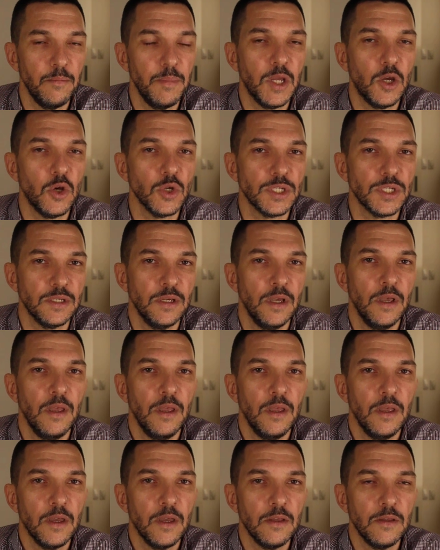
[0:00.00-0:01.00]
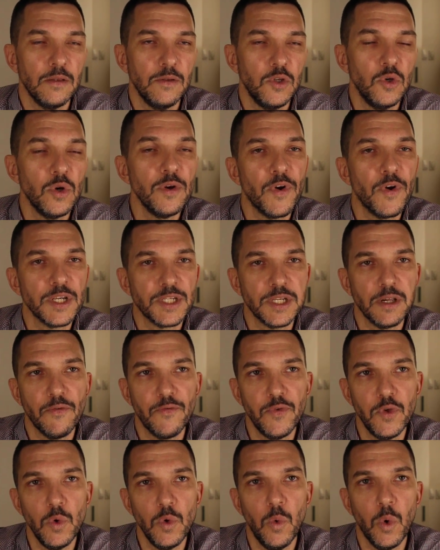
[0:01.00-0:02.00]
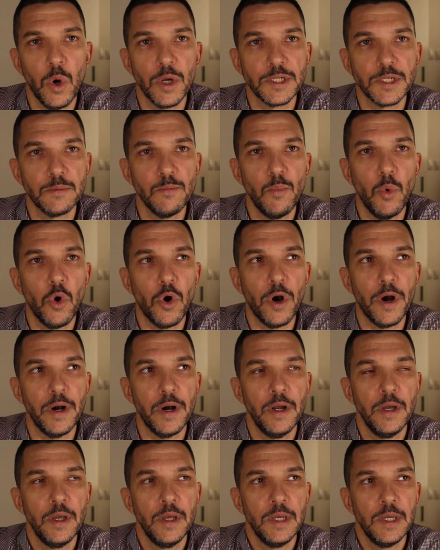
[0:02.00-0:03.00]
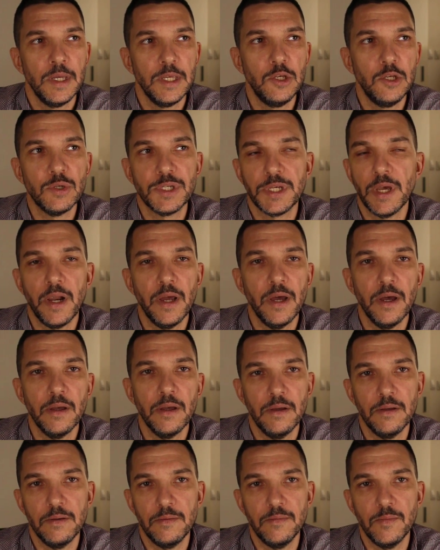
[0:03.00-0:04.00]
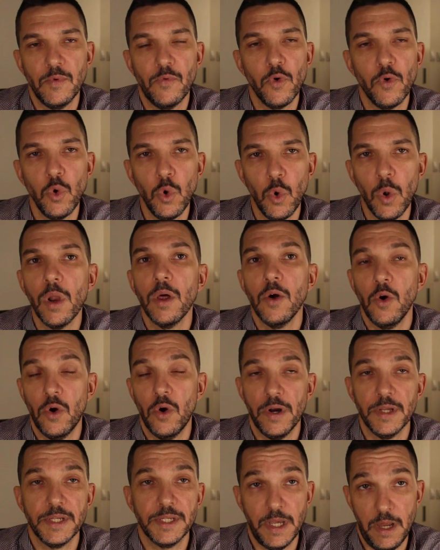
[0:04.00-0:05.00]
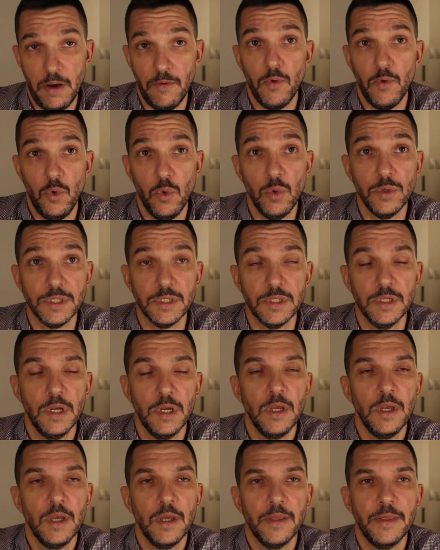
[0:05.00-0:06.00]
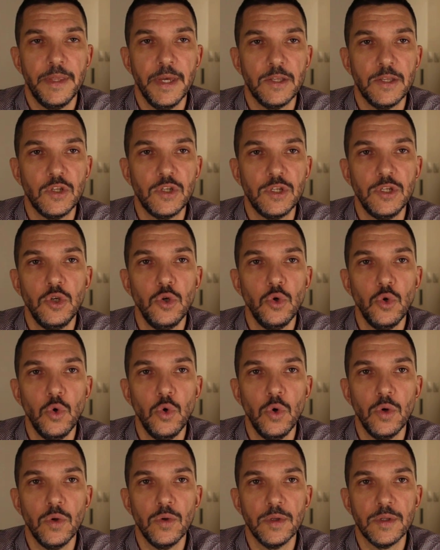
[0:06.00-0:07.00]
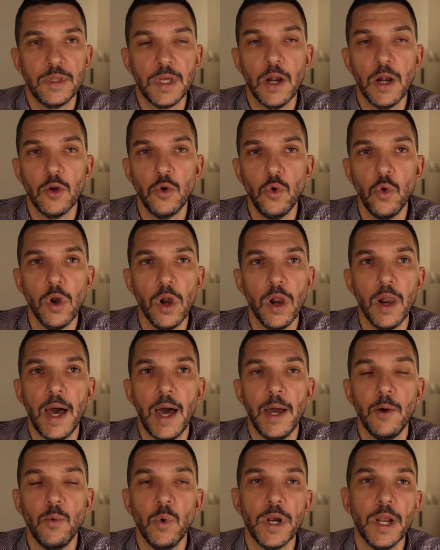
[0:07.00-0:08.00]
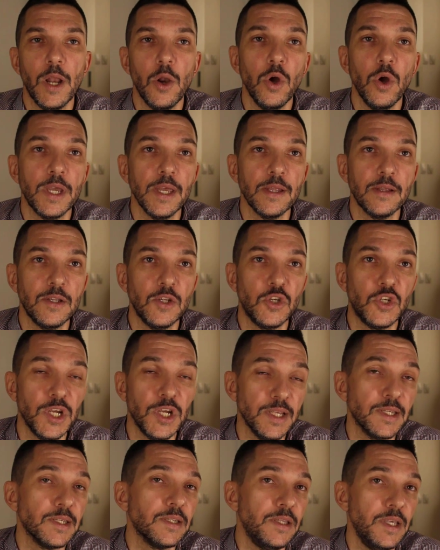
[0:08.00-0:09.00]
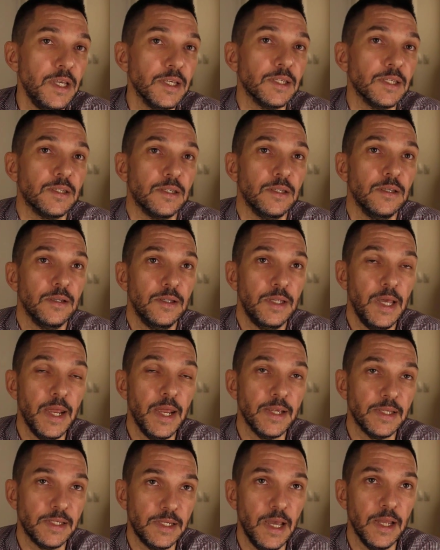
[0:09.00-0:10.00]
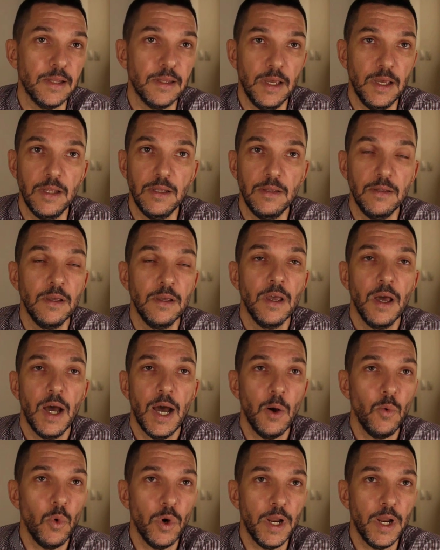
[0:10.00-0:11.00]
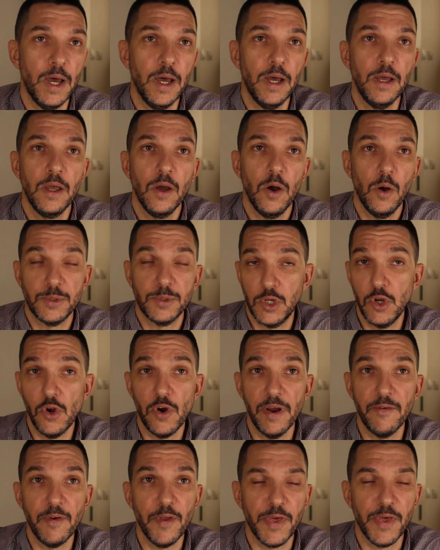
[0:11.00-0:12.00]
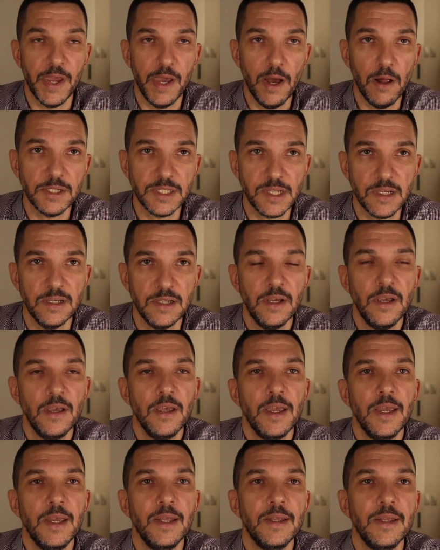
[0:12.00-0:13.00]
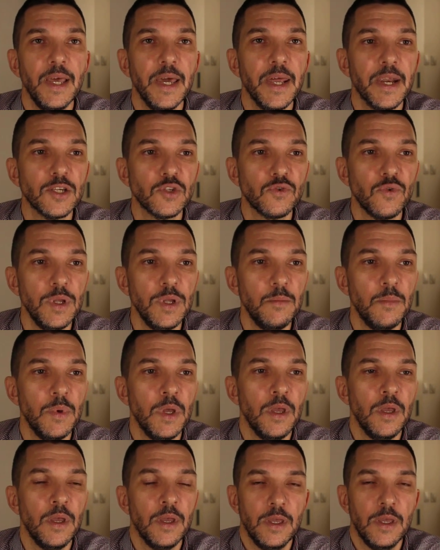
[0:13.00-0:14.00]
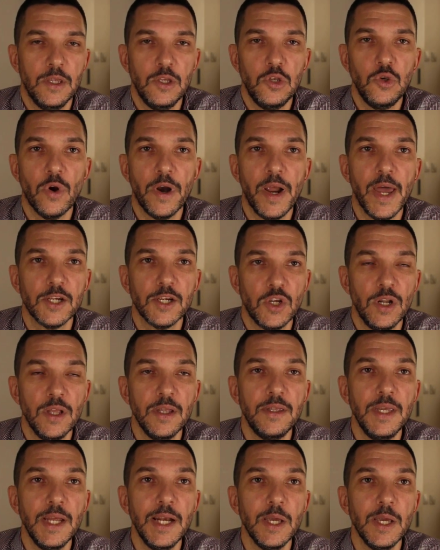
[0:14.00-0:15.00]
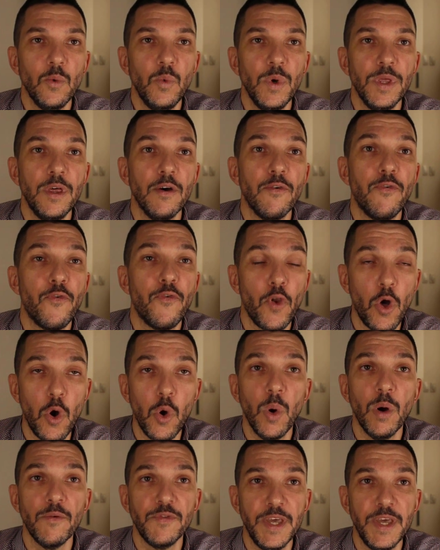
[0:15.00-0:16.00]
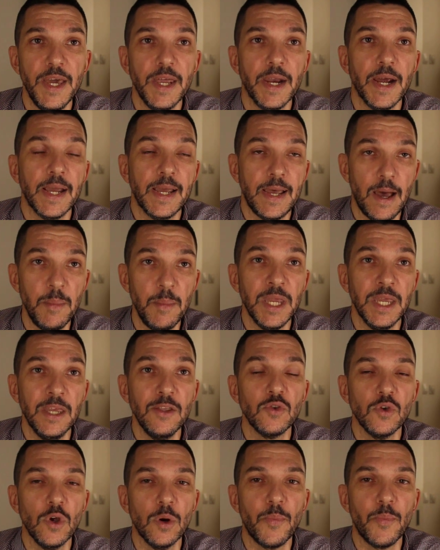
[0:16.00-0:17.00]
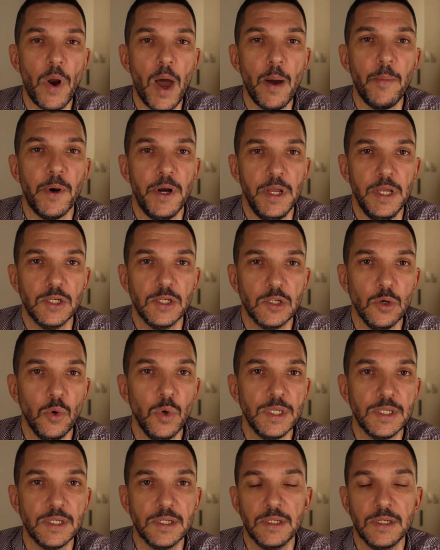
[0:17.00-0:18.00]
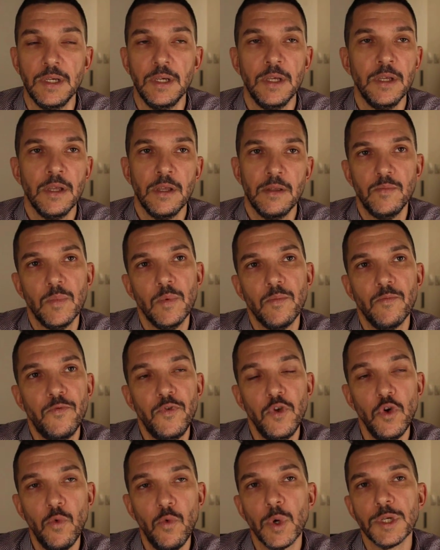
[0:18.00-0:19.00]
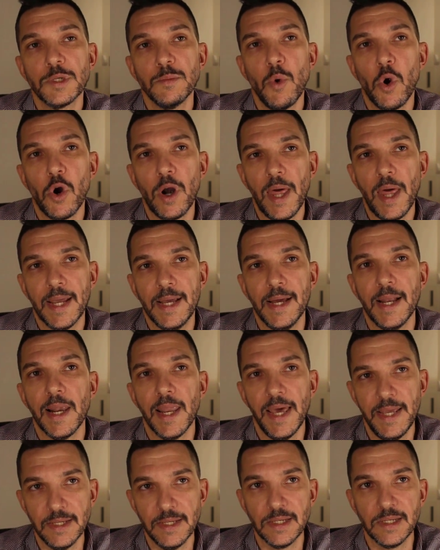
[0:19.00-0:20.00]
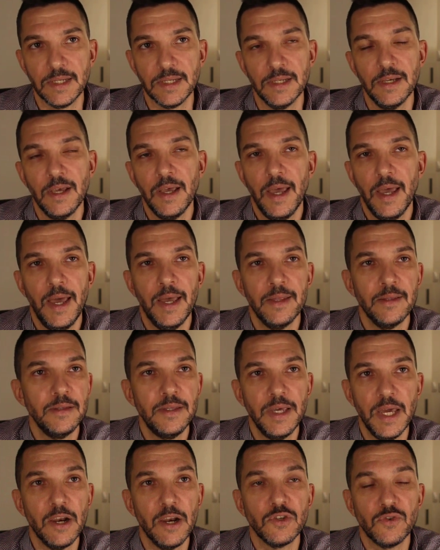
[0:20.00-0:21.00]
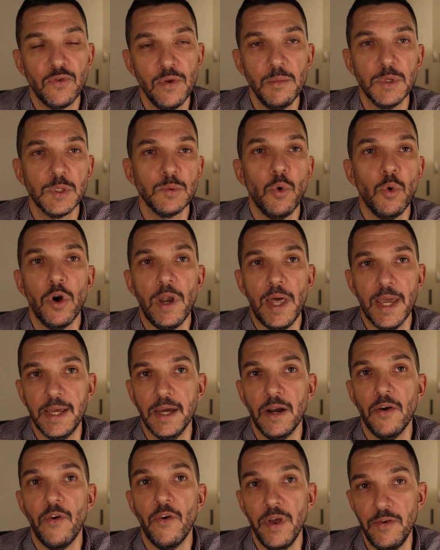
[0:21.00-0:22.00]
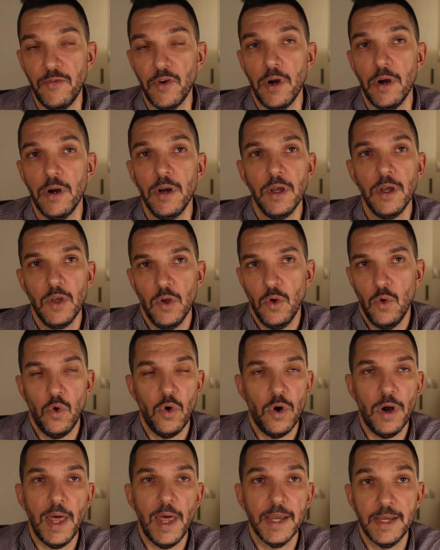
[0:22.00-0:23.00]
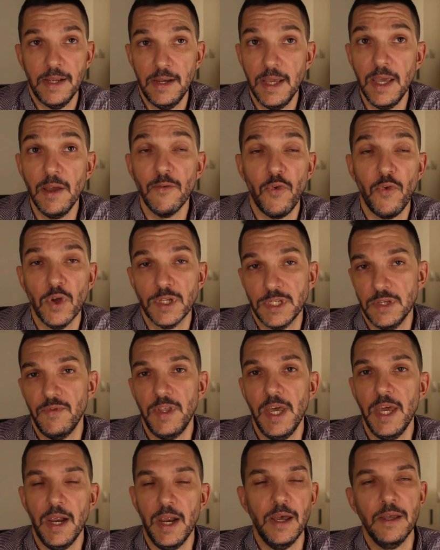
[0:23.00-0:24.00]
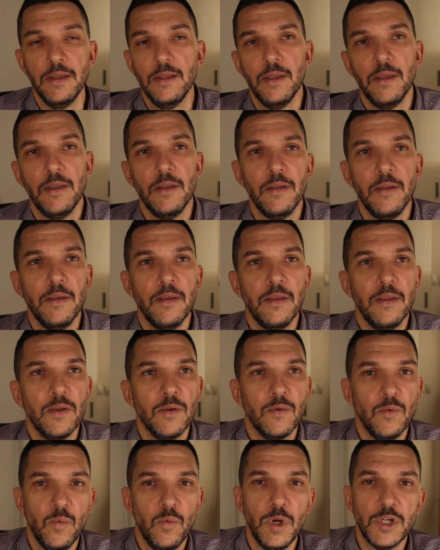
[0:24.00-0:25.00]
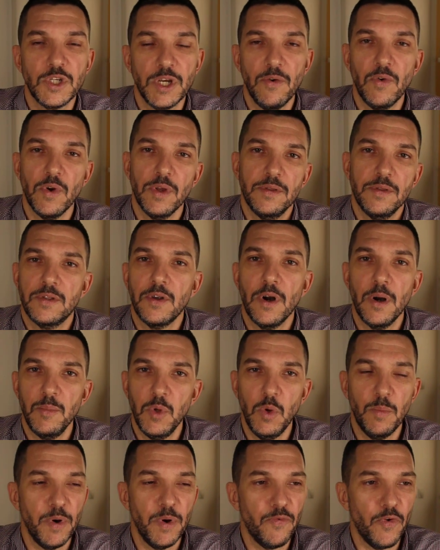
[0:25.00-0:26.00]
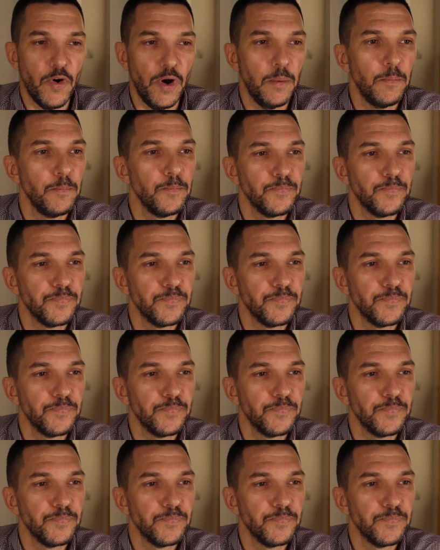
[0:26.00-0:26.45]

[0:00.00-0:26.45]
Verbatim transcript: because Universal View was more, you set a rule or a set of rules that you tell Google, I want to look at just this data set and I want to obscure everything else. In data stream, you're actually dealing with the flow of data coming into your property. So it's view was more like a lens and the data stream is more like a river or like an influx of data, whichever term you prefer.